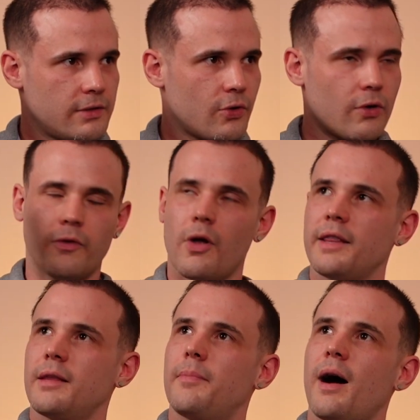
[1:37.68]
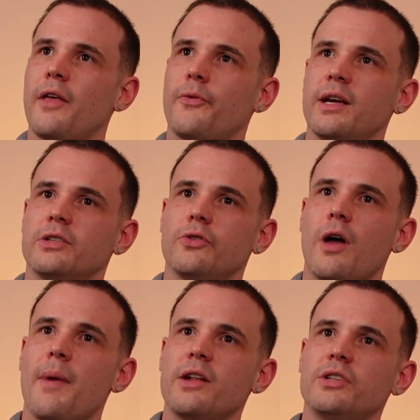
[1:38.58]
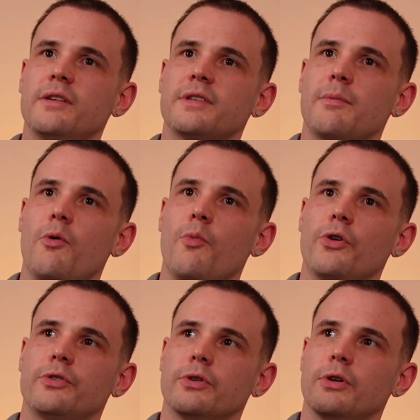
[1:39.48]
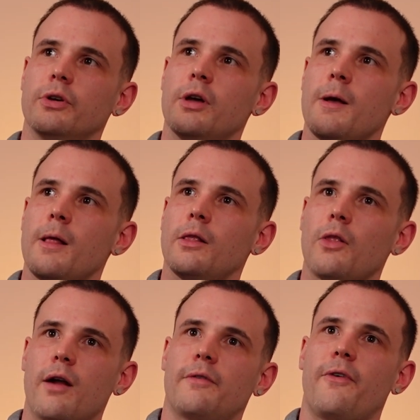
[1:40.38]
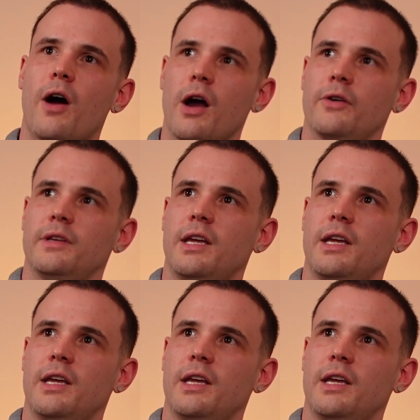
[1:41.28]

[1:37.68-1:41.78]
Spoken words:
sort of light the pathway. So imagine if someone were to light a fire in the